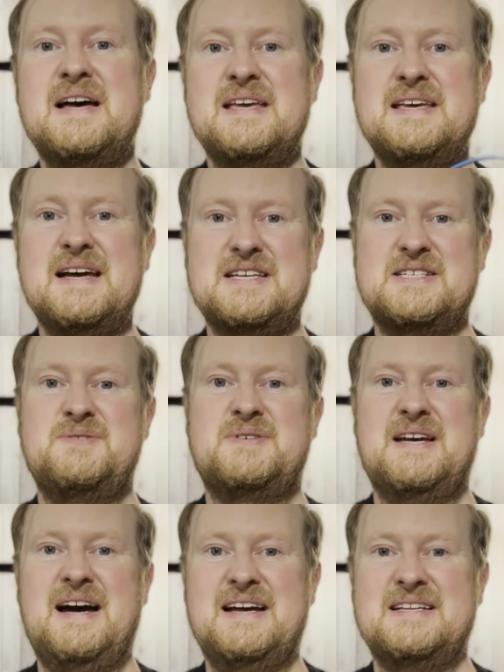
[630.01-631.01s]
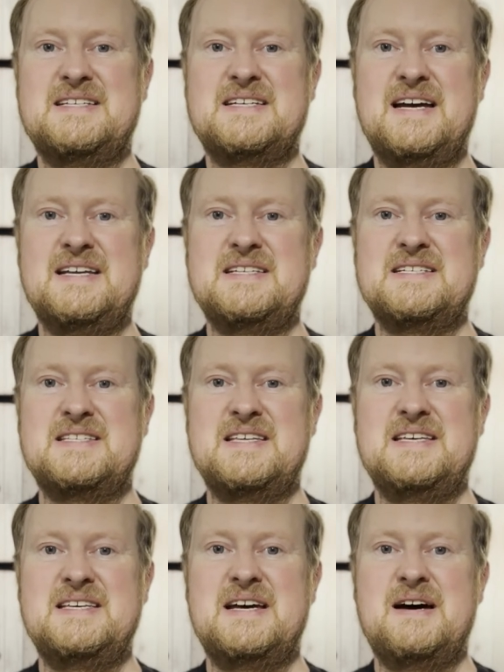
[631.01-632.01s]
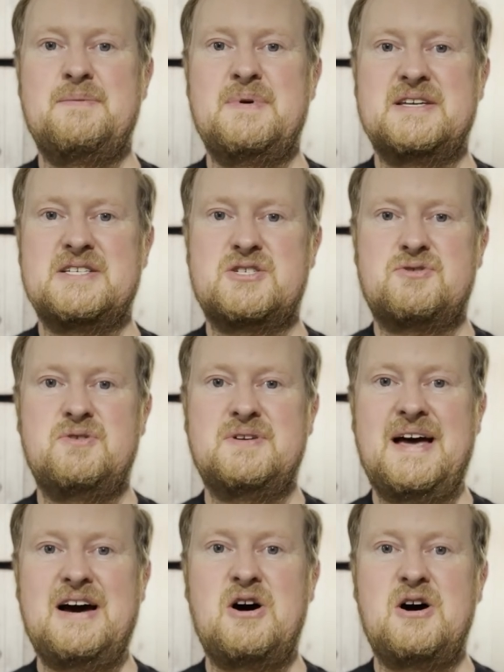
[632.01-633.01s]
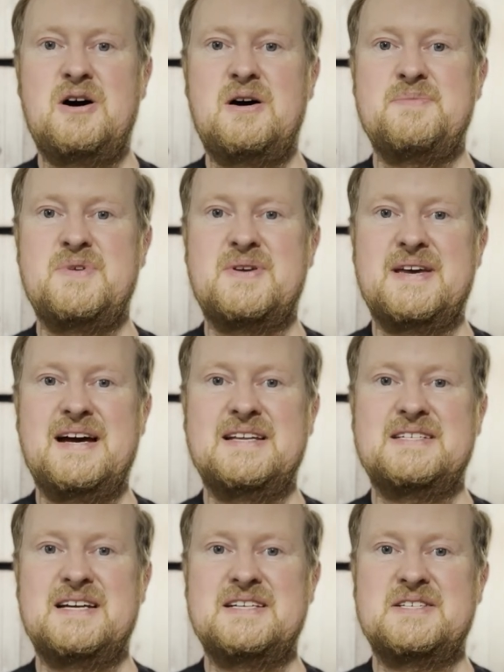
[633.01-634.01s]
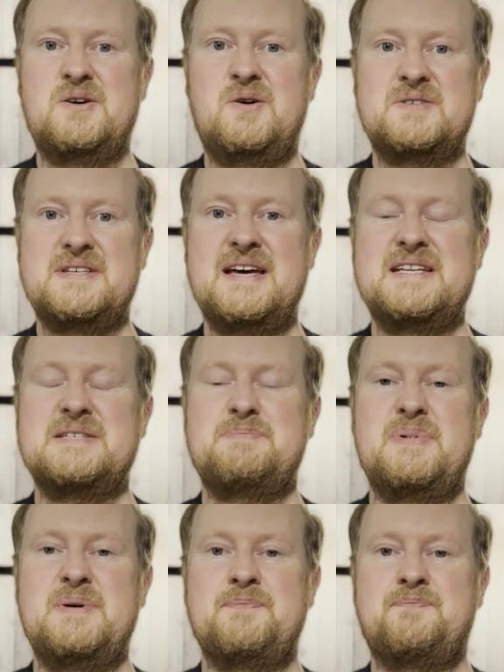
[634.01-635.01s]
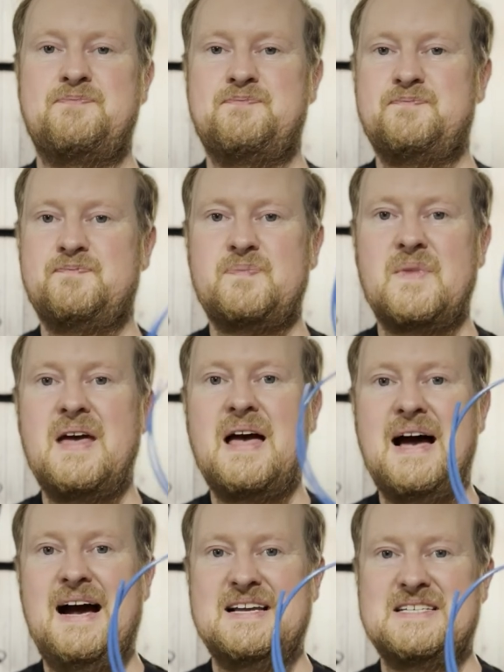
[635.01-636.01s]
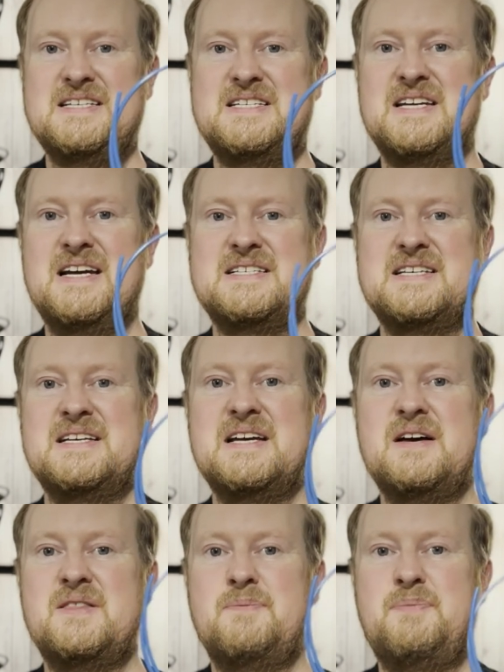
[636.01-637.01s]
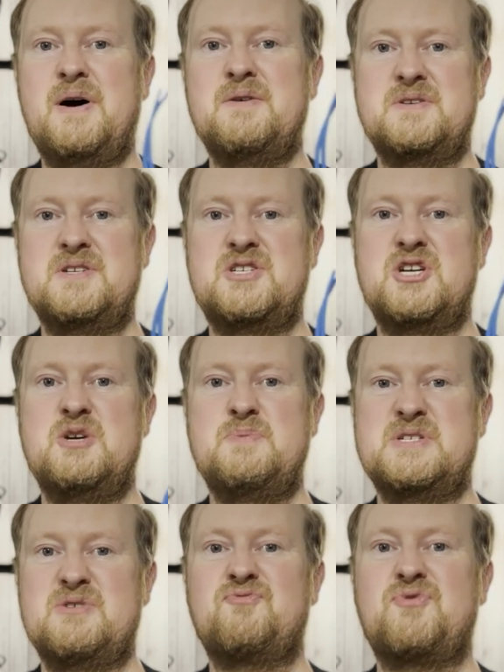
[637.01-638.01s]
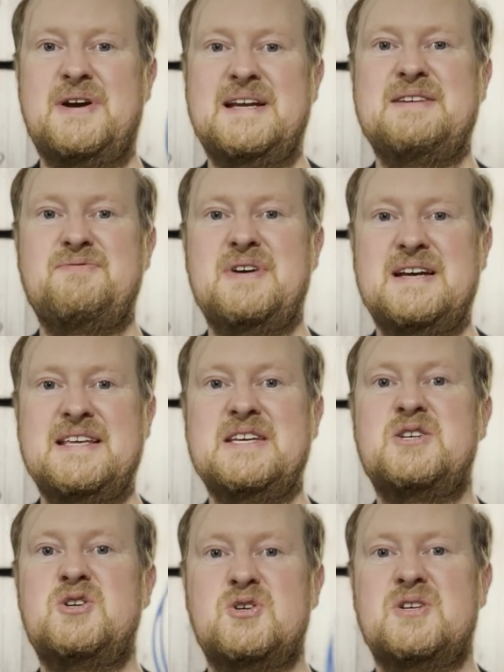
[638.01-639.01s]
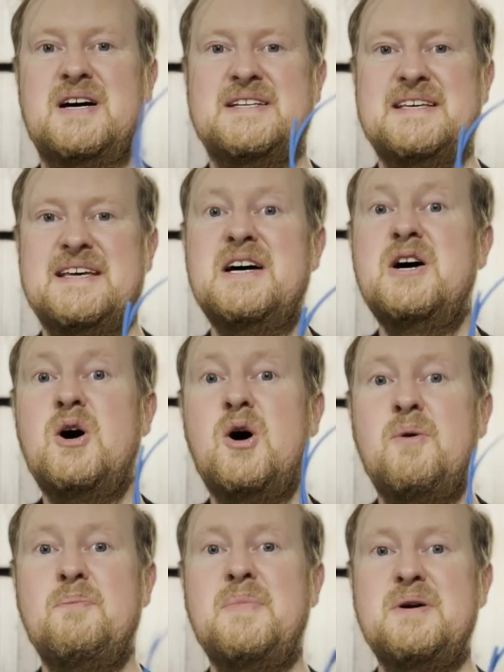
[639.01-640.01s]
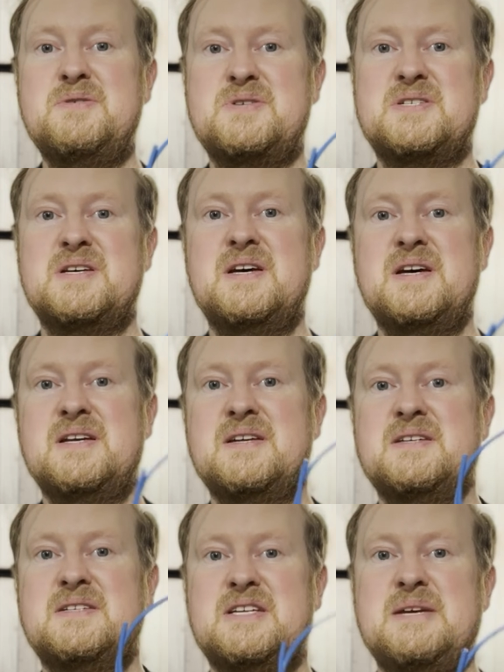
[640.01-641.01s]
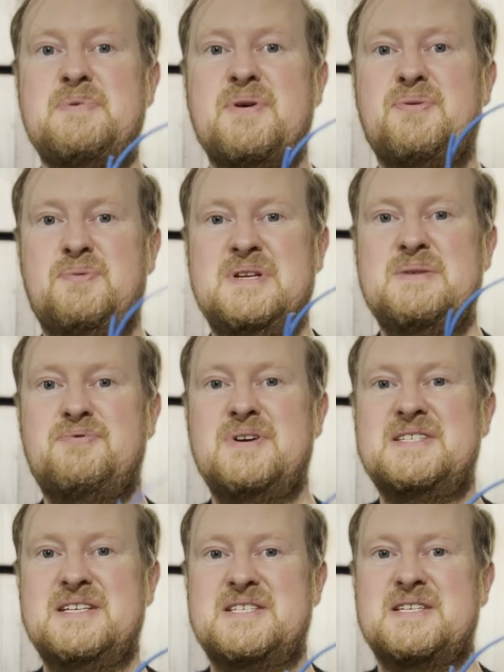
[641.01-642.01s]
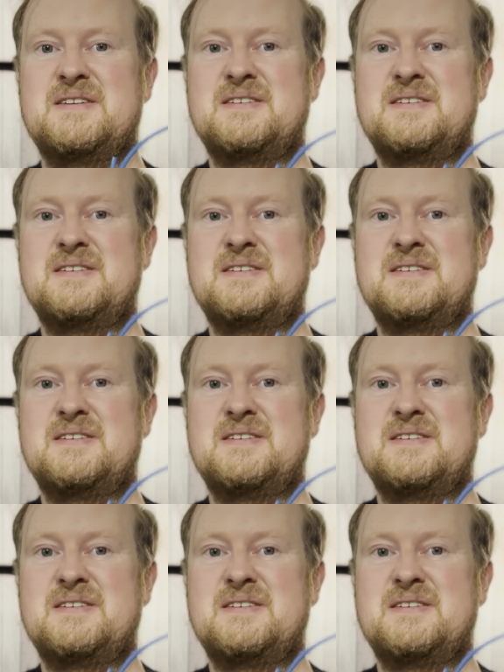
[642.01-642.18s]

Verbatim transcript: Yes, you can change the um, extruder arm, you can change the hot end, but actually changing the Bowden tube is a really, really good idea on most cheaper three D printers.